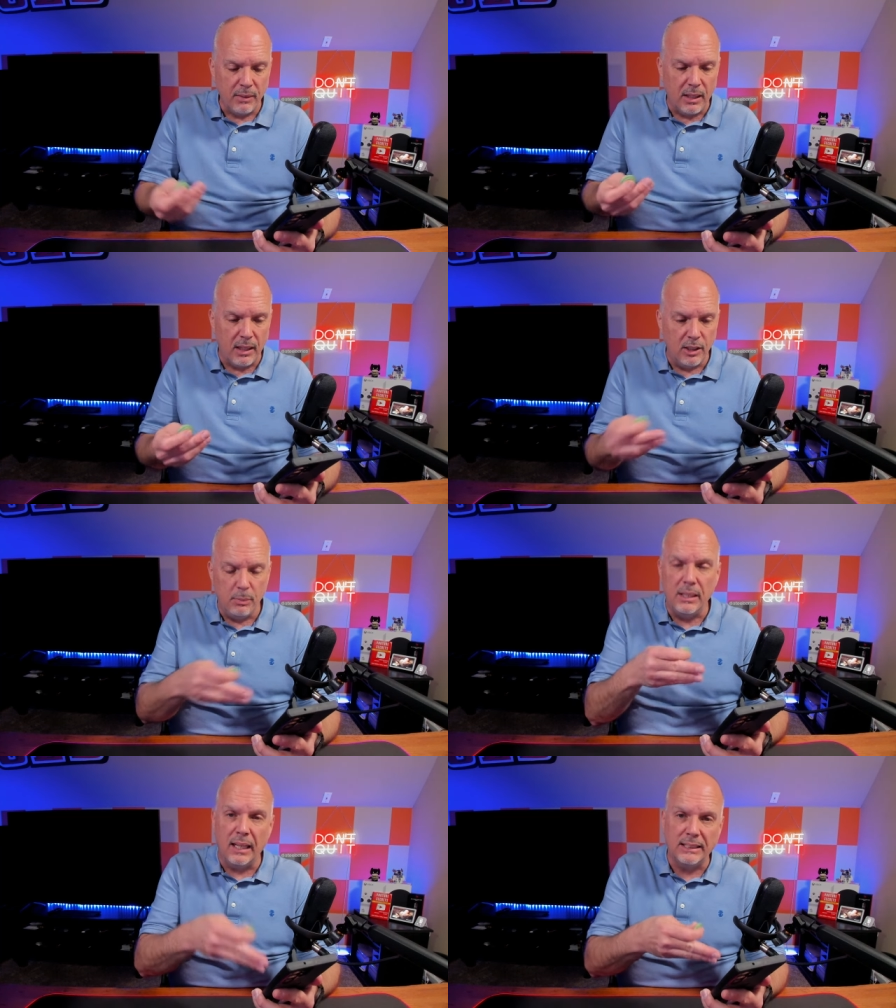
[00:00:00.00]
Uh, it'd
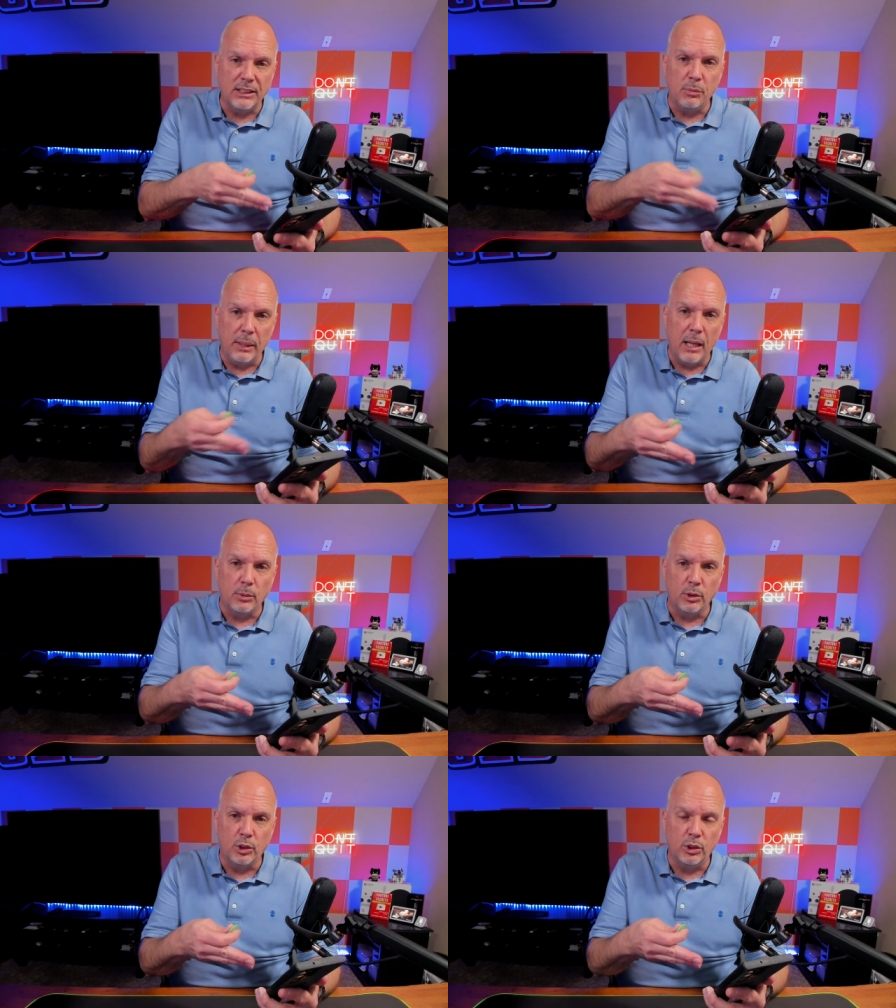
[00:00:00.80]
be nice to be
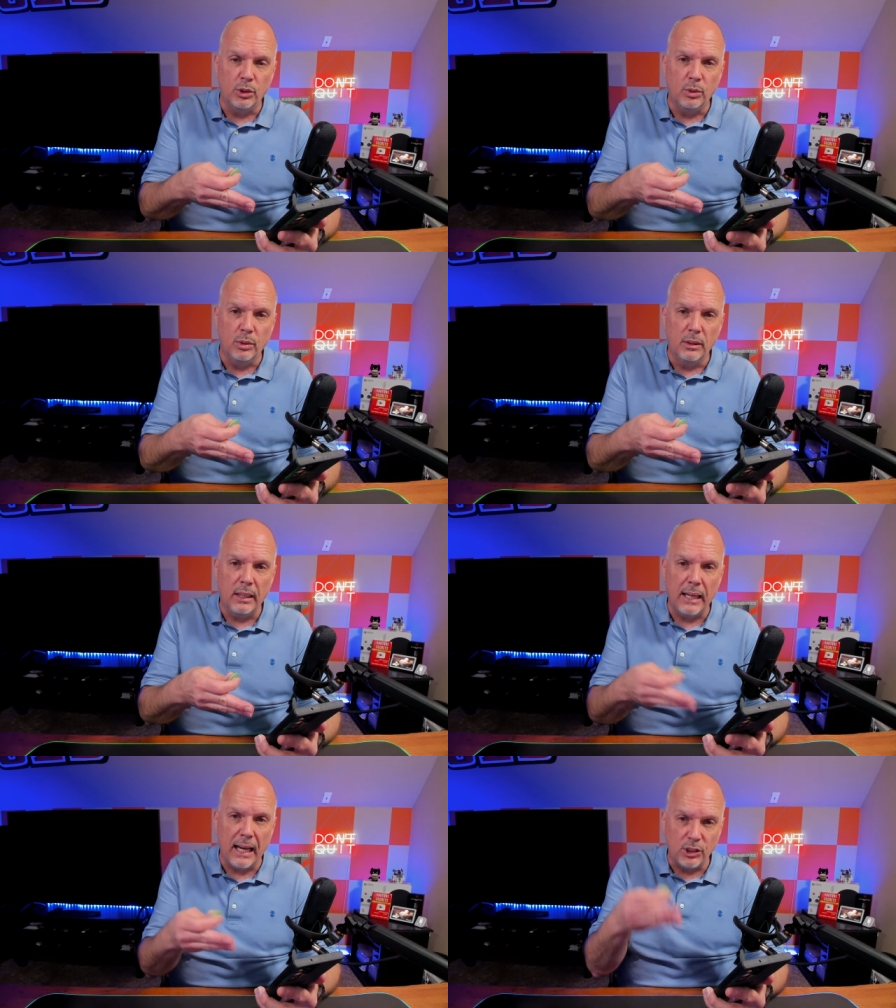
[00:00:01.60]
able to
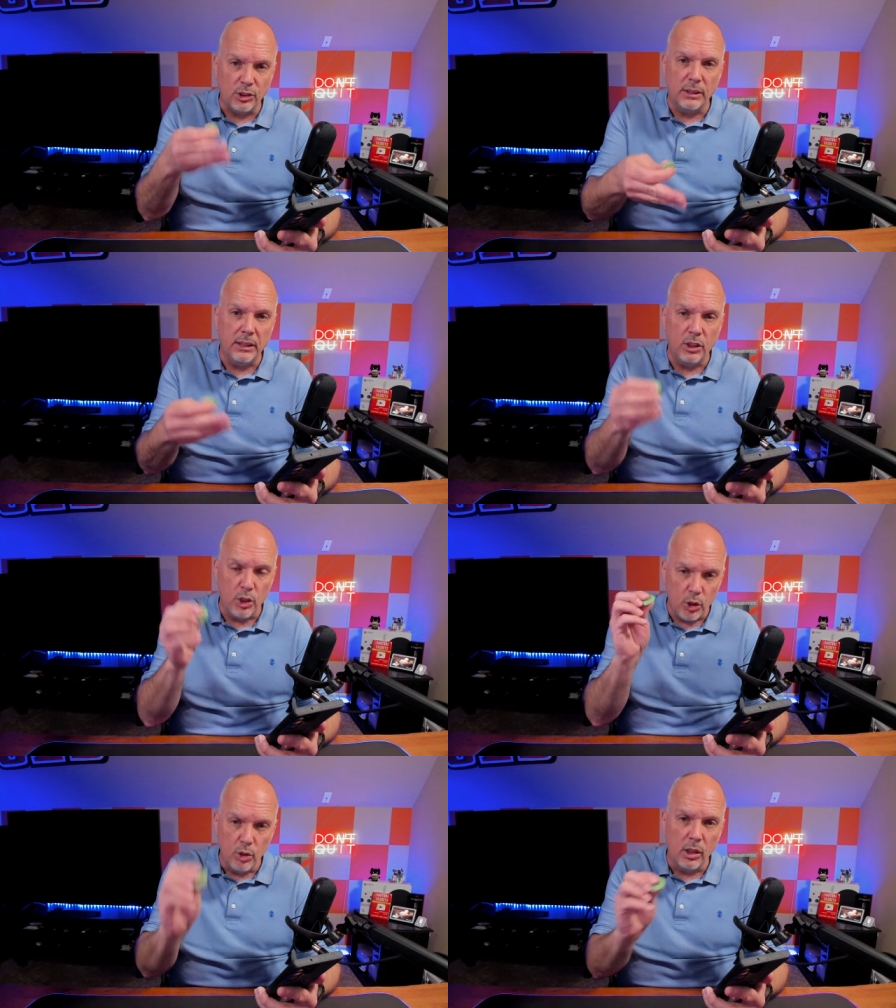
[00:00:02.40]
actually
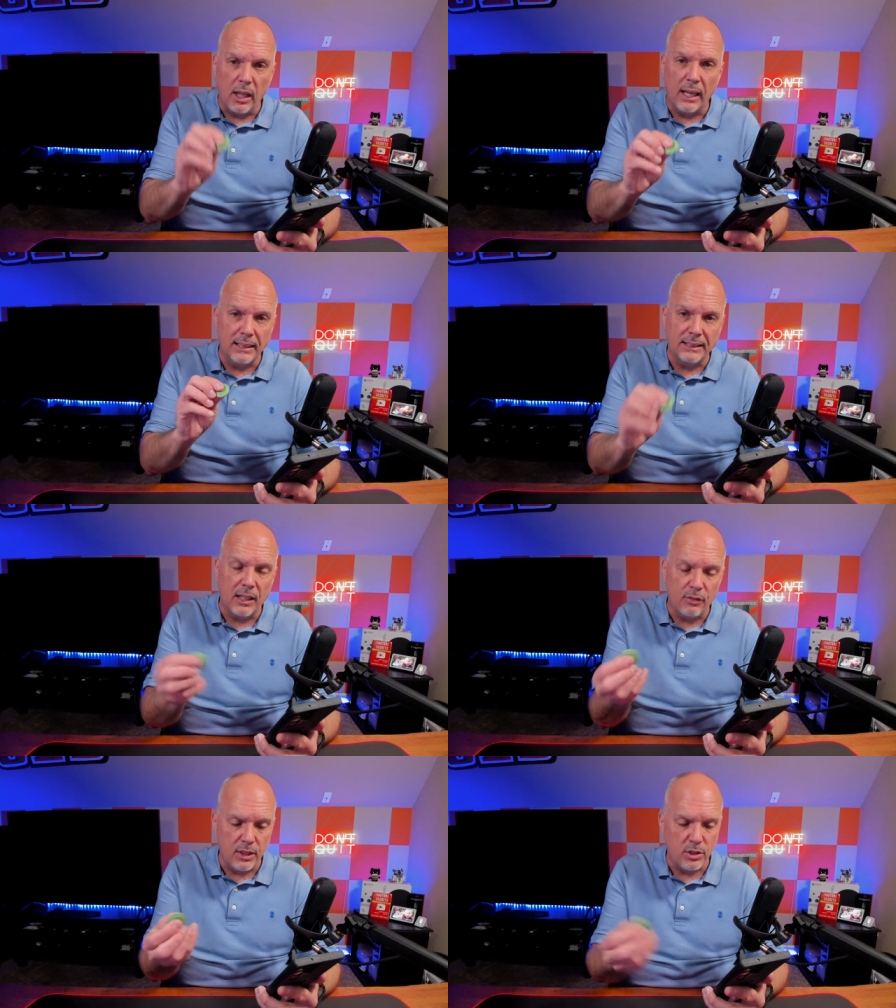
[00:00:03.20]
utilize
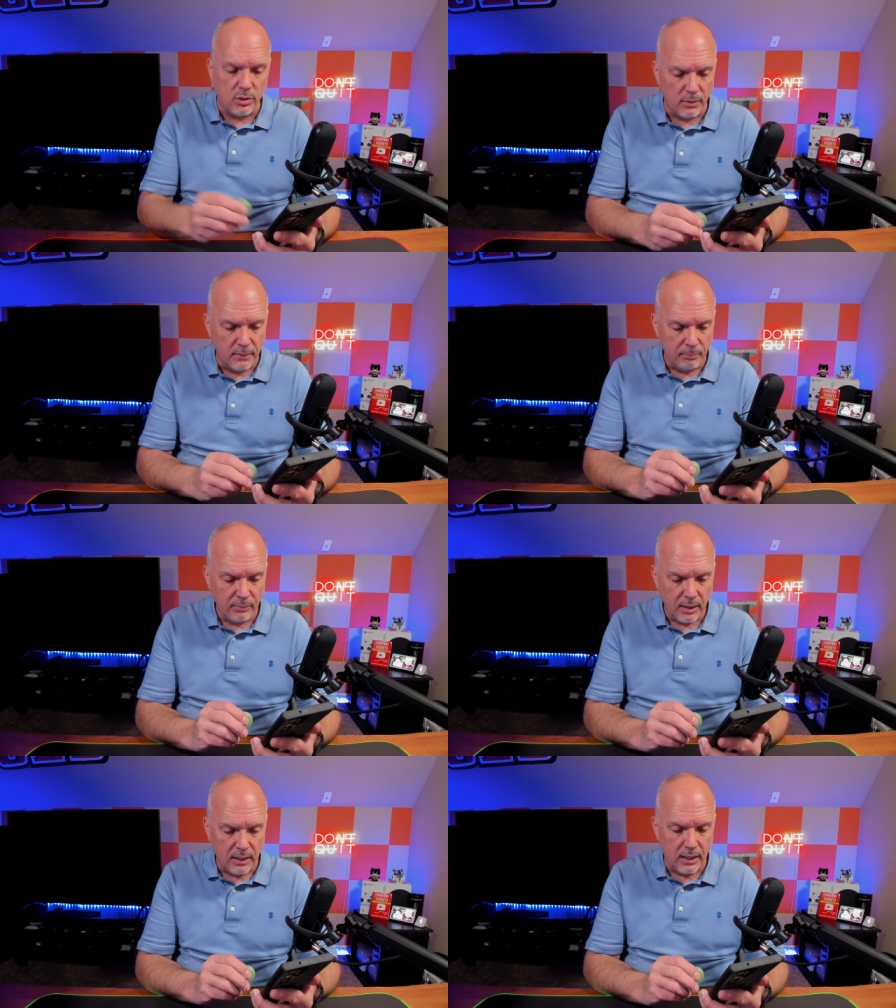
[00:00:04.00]
that feature,
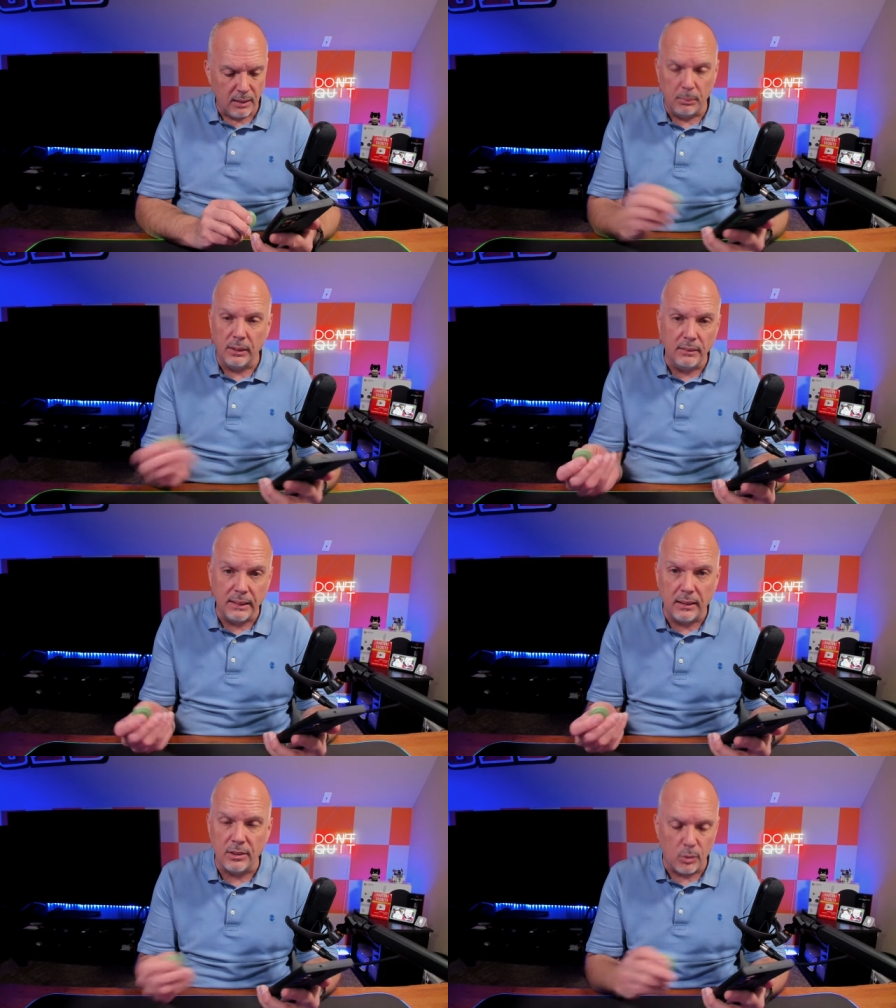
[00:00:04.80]
uh, but
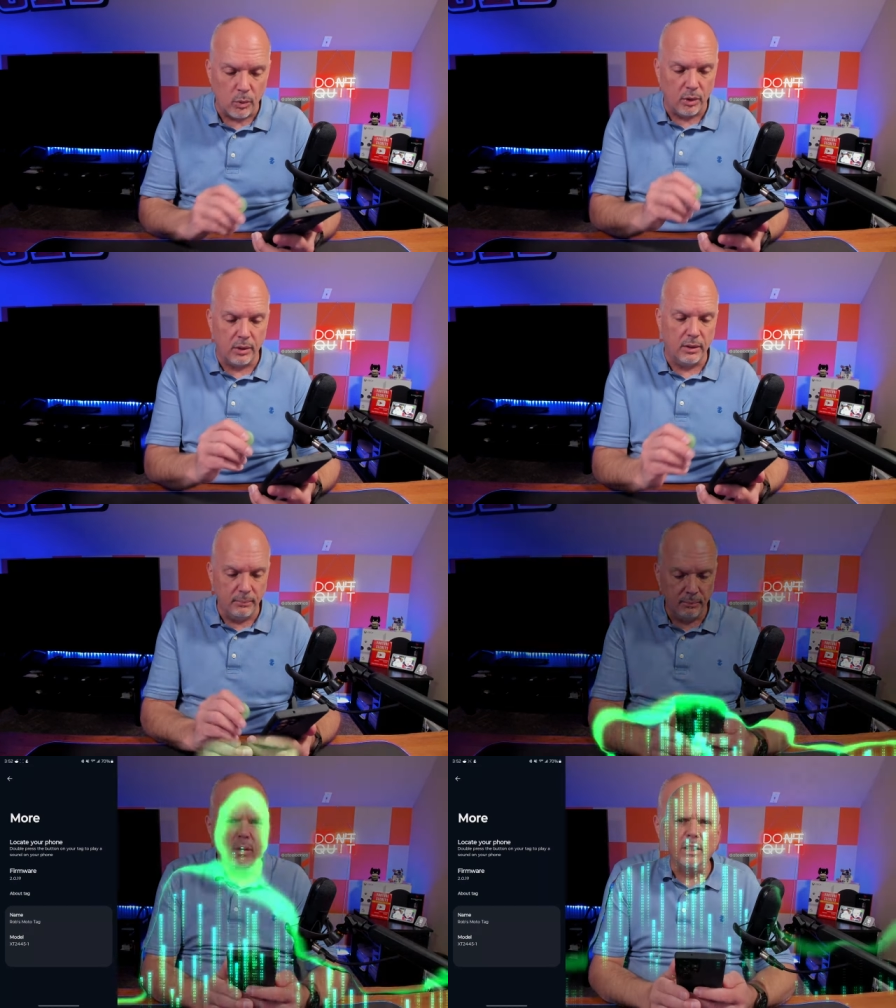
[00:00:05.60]
it doesn't work.
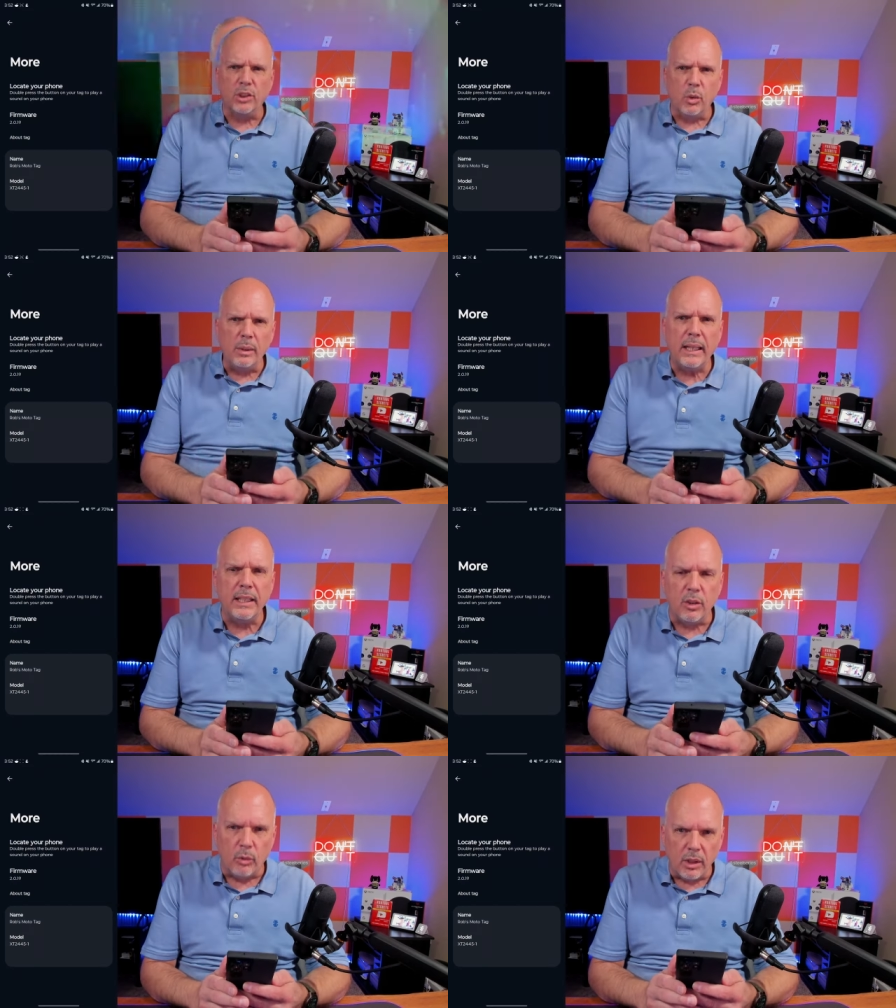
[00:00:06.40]
Okay, so what I
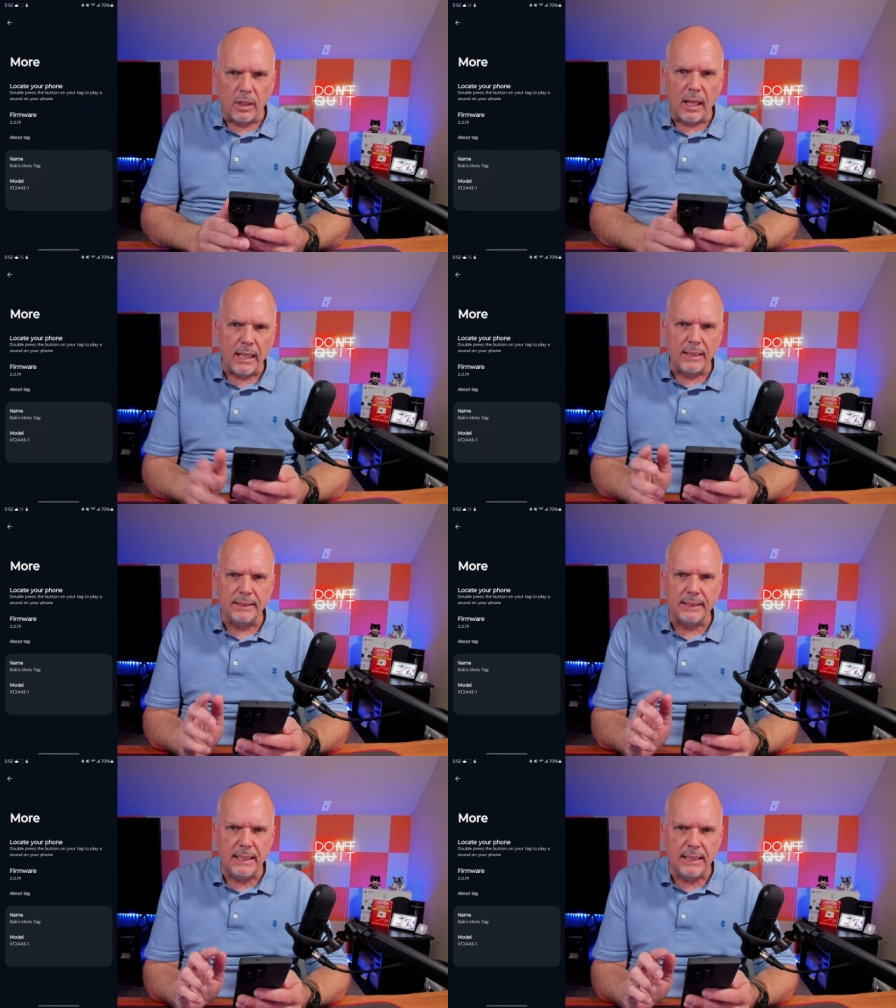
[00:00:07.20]
didn't
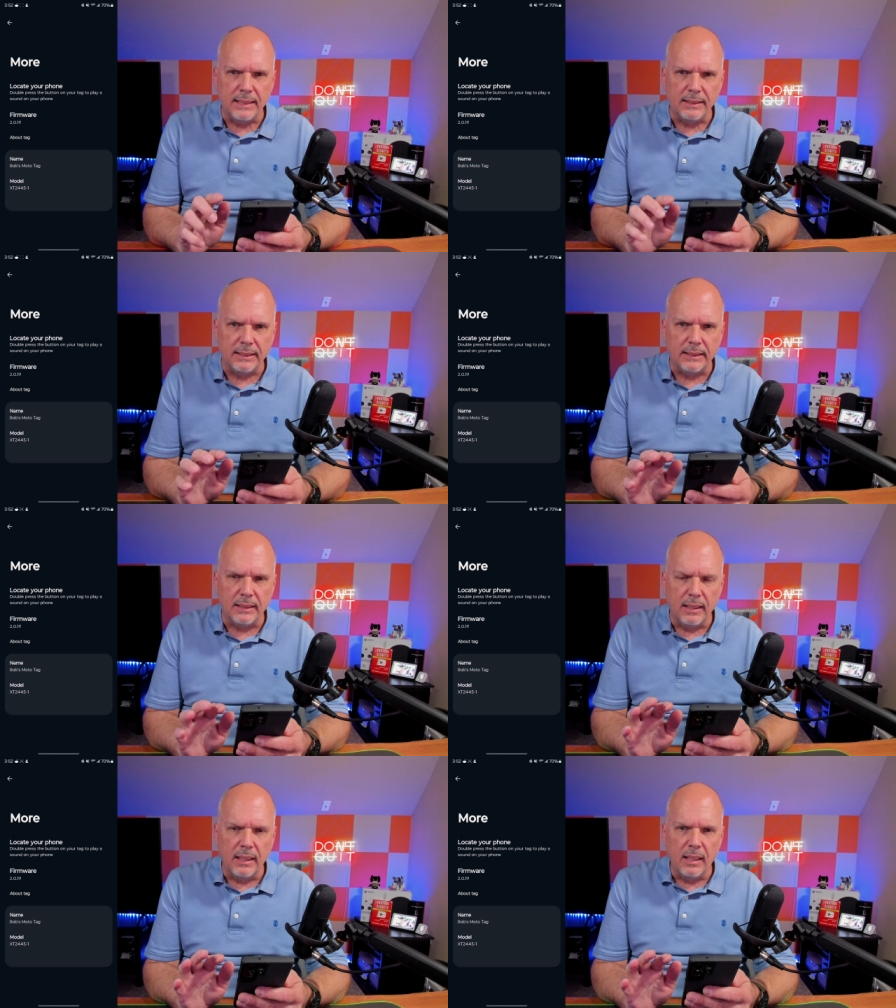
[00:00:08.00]
realize is